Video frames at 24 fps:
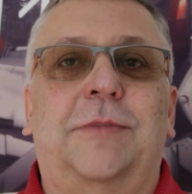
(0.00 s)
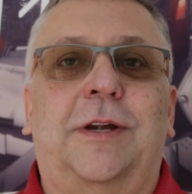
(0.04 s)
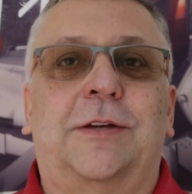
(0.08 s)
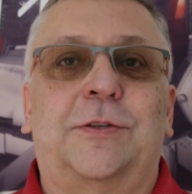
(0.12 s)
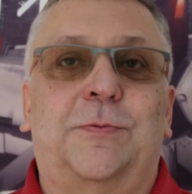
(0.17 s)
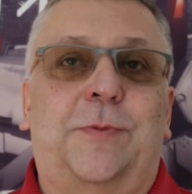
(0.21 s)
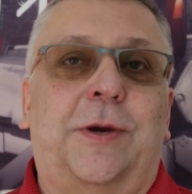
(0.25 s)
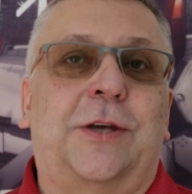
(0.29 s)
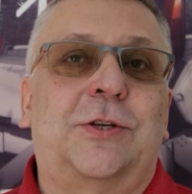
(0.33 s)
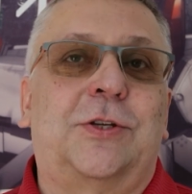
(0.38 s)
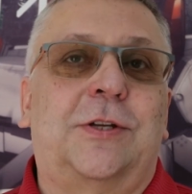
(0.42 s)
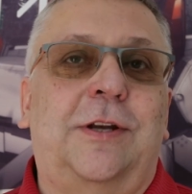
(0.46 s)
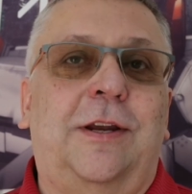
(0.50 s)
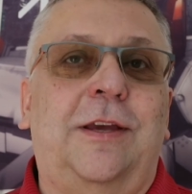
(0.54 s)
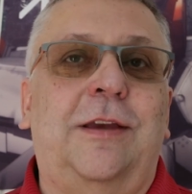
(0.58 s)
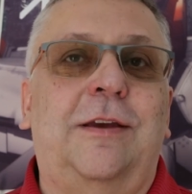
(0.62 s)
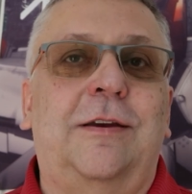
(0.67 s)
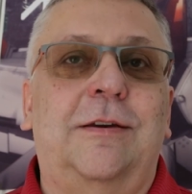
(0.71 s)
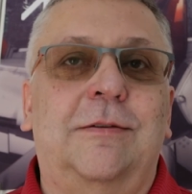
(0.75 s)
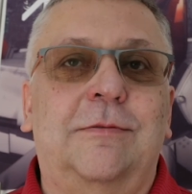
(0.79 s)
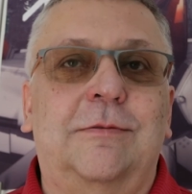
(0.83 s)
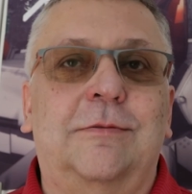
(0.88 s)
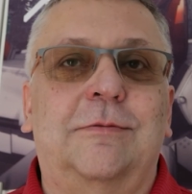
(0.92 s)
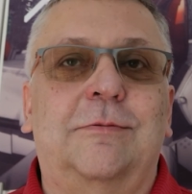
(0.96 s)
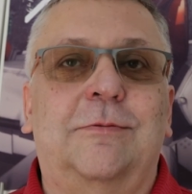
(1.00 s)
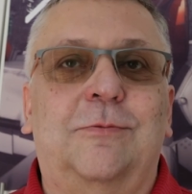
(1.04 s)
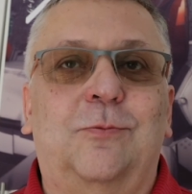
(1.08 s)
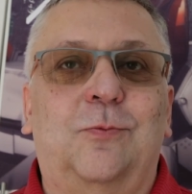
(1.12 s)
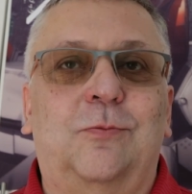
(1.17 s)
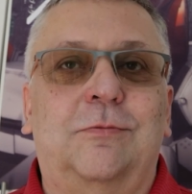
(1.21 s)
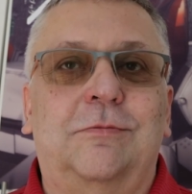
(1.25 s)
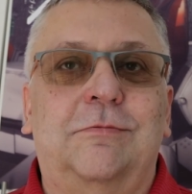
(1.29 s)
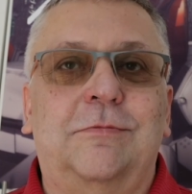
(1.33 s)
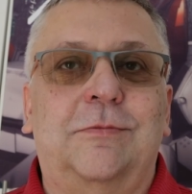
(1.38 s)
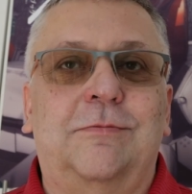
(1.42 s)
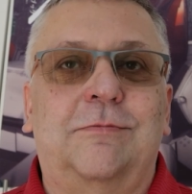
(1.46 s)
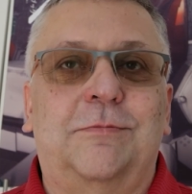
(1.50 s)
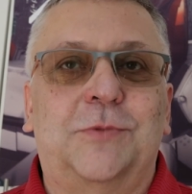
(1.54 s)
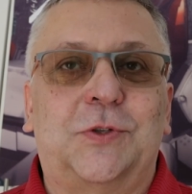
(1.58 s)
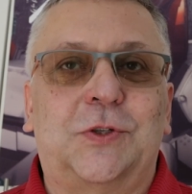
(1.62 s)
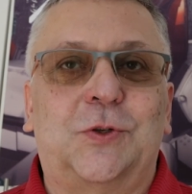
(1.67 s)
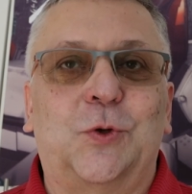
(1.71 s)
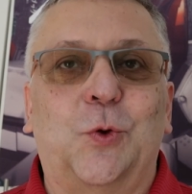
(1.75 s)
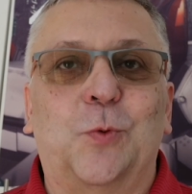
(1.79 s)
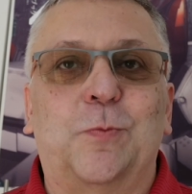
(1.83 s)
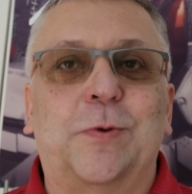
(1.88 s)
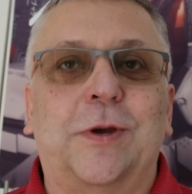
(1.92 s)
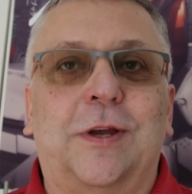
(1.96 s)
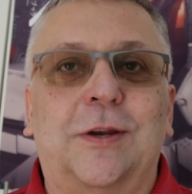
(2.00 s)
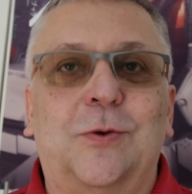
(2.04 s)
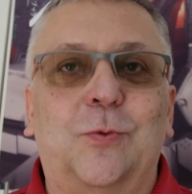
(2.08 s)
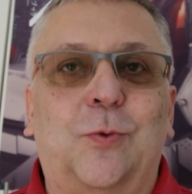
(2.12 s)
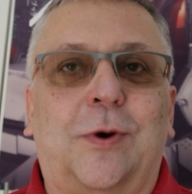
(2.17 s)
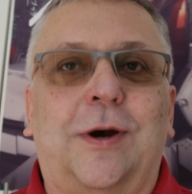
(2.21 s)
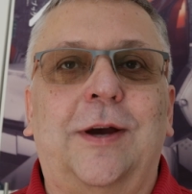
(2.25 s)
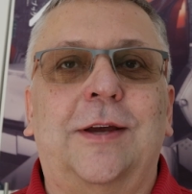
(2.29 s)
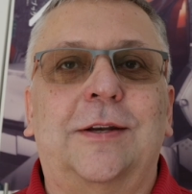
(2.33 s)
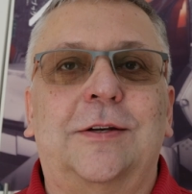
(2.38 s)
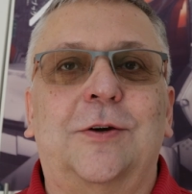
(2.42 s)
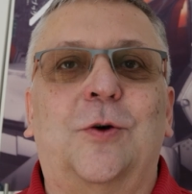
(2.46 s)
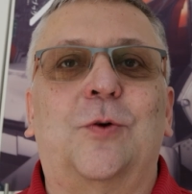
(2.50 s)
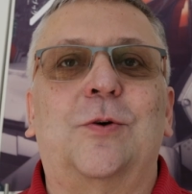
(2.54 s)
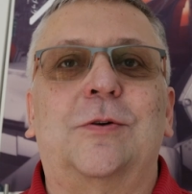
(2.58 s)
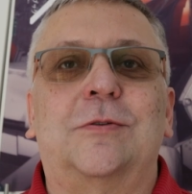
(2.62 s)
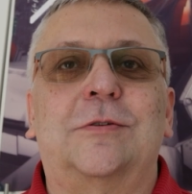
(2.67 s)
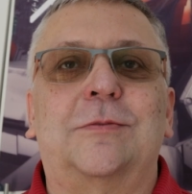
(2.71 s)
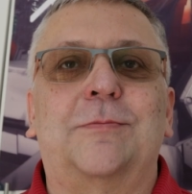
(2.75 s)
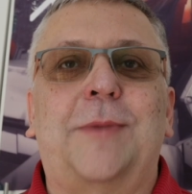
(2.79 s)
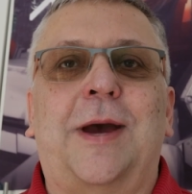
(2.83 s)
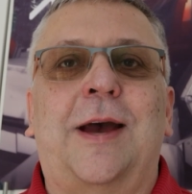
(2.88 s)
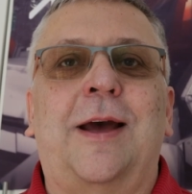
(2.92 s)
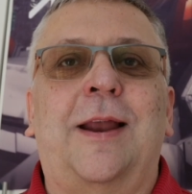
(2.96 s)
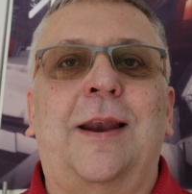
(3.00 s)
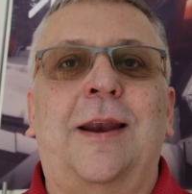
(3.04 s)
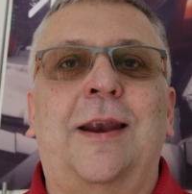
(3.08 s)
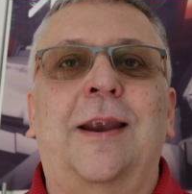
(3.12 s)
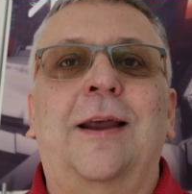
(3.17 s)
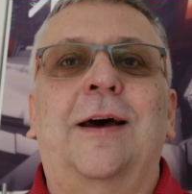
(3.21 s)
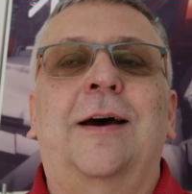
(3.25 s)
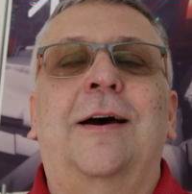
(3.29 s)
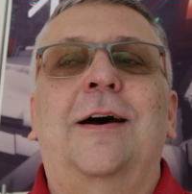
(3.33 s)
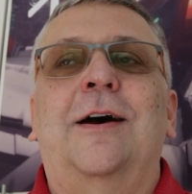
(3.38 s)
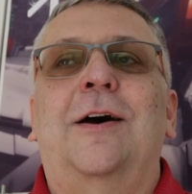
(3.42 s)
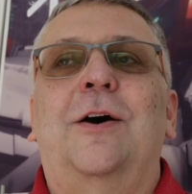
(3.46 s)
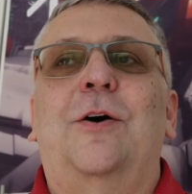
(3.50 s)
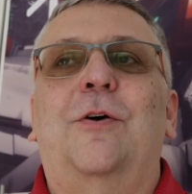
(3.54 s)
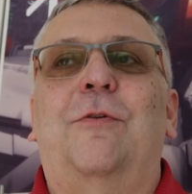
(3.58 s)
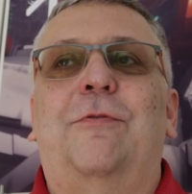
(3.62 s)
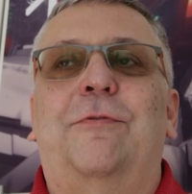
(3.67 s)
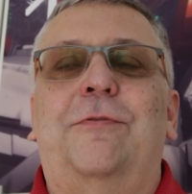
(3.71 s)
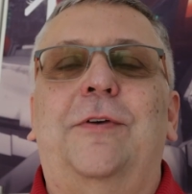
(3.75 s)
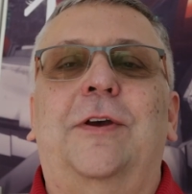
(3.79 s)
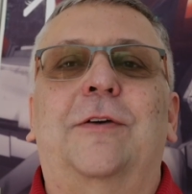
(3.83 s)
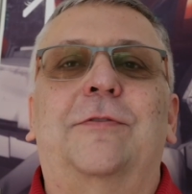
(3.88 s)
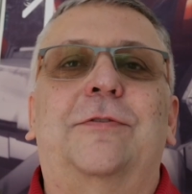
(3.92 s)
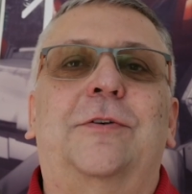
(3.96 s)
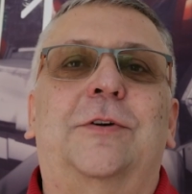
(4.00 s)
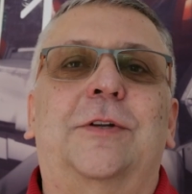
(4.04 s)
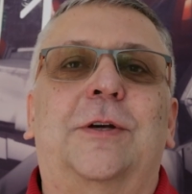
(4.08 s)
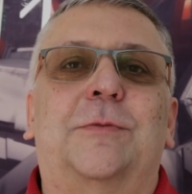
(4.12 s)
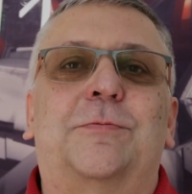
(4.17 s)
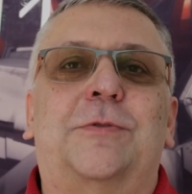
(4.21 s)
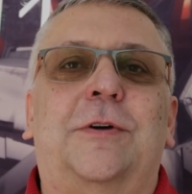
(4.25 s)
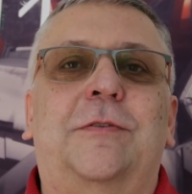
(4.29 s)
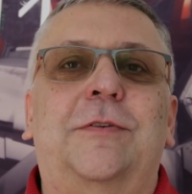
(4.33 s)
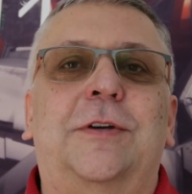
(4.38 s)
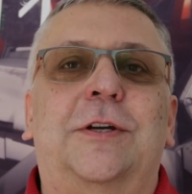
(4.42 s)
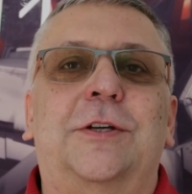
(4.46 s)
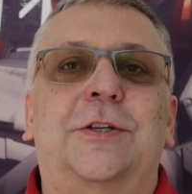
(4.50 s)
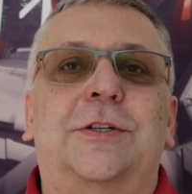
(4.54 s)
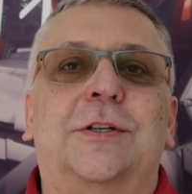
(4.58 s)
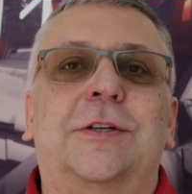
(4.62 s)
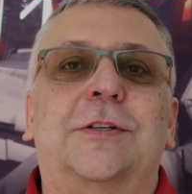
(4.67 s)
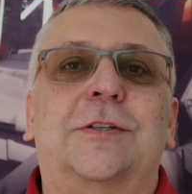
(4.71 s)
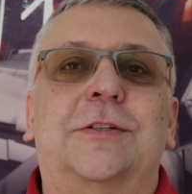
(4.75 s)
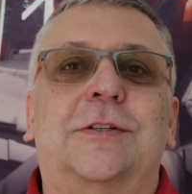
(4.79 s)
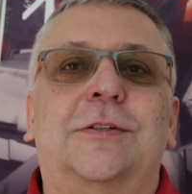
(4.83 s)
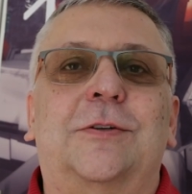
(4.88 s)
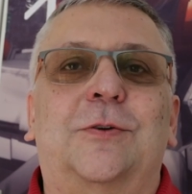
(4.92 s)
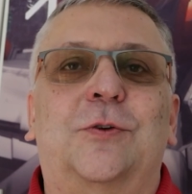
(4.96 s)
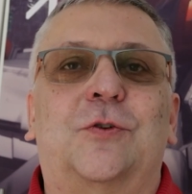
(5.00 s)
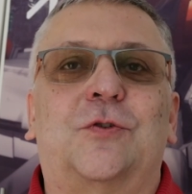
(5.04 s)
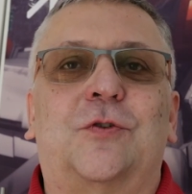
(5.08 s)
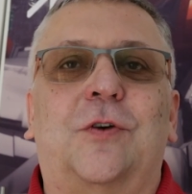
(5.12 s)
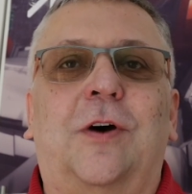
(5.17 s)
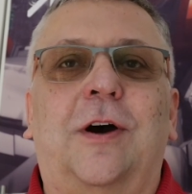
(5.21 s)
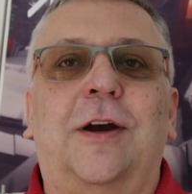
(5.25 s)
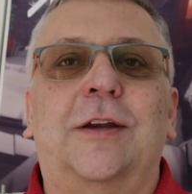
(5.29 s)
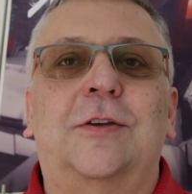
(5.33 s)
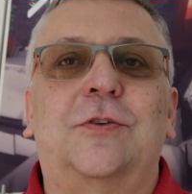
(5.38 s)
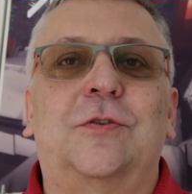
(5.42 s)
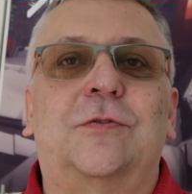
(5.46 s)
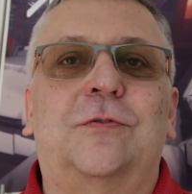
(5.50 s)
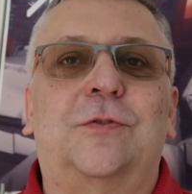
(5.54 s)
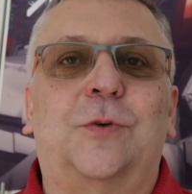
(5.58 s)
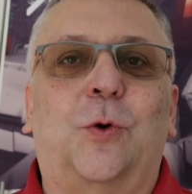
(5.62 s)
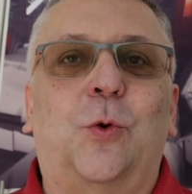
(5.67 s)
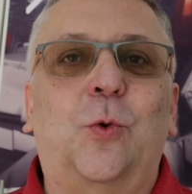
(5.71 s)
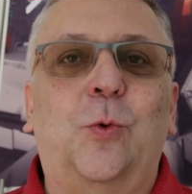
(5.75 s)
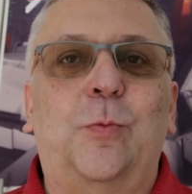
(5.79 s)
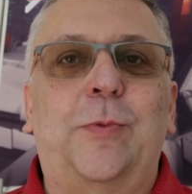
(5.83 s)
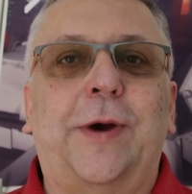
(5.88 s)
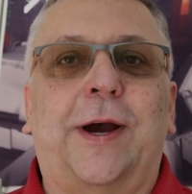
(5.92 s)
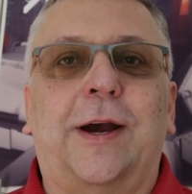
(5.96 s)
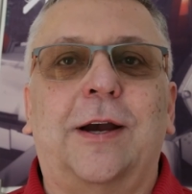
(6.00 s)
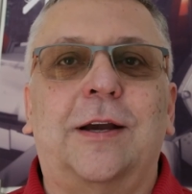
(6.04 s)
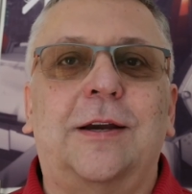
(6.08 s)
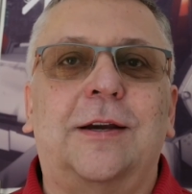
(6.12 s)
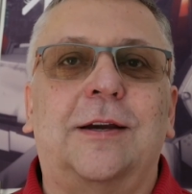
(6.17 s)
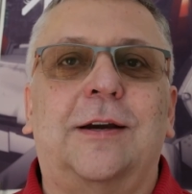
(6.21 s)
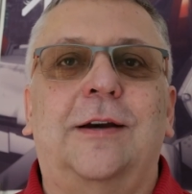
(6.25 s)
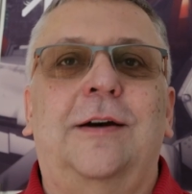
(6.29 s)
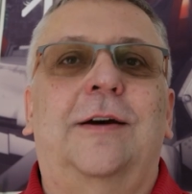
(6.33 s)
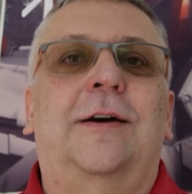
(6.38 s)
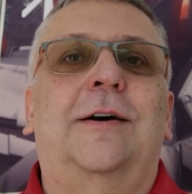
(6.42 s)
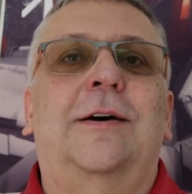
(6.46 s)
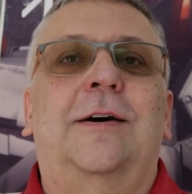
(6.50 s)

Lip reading: especially stupid white old men who fear for their privileges, who try to roll back